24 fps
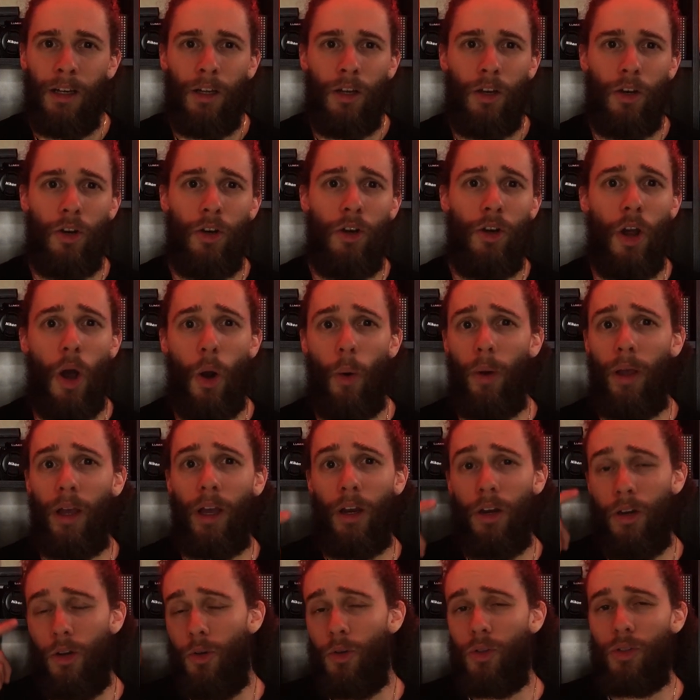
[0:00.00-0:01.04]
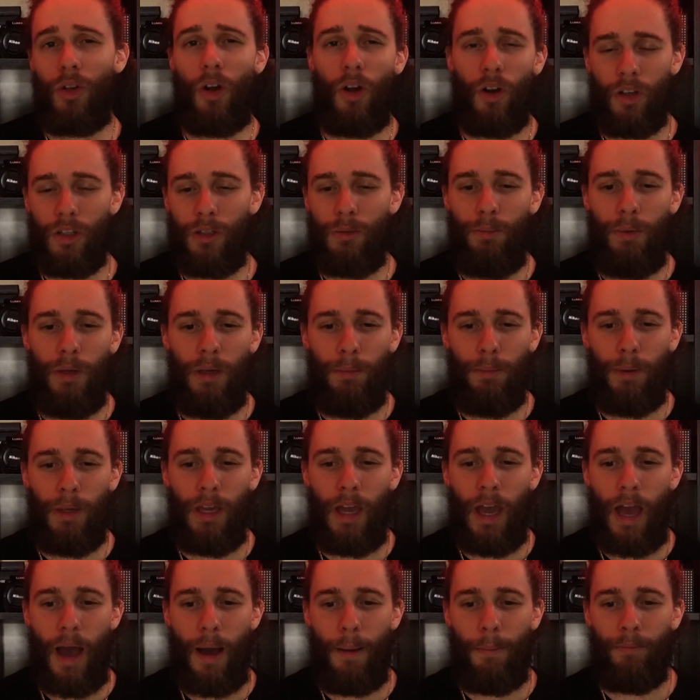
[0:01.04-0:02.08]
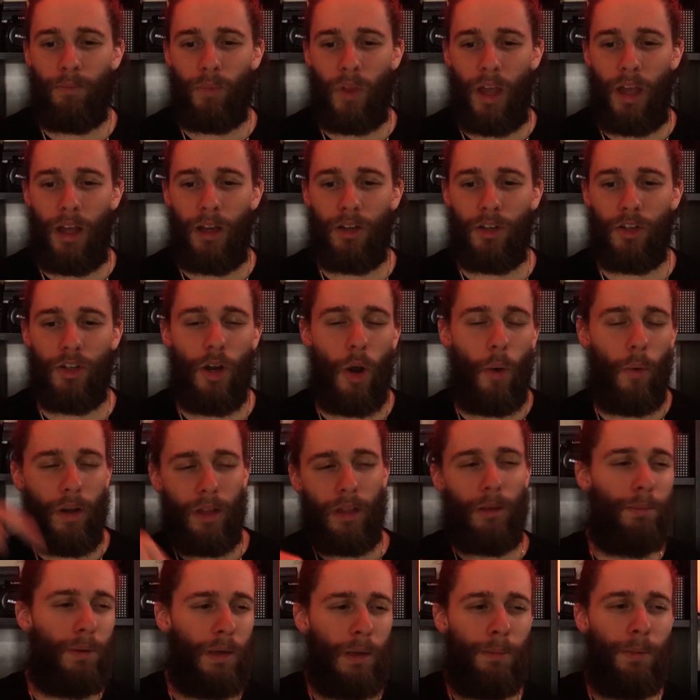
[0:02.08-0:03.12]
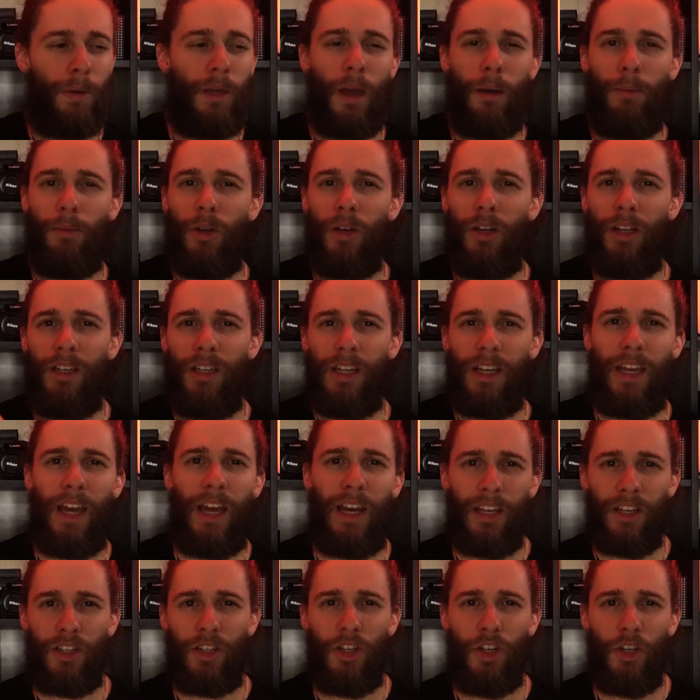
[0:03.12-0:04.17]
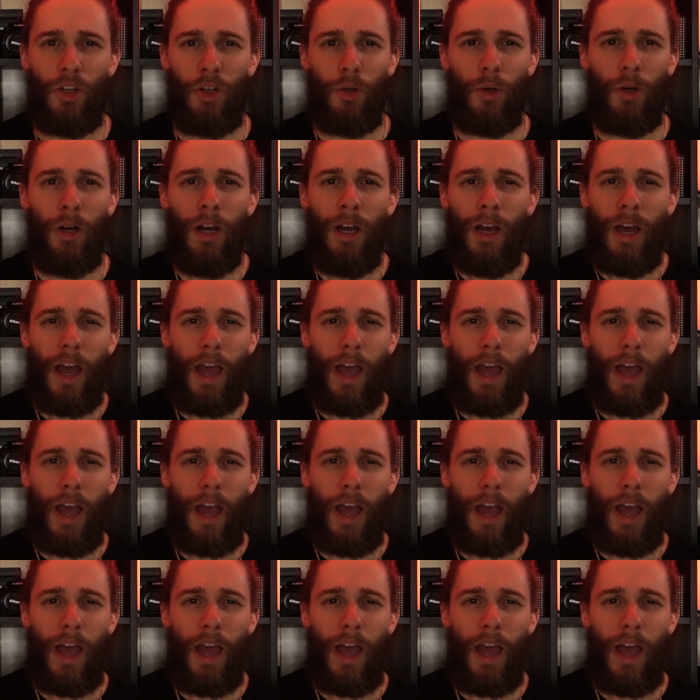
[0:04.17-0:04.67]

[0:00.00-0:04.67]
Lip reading: knowing a new song's BPM and knowing the BPM you need to get it to,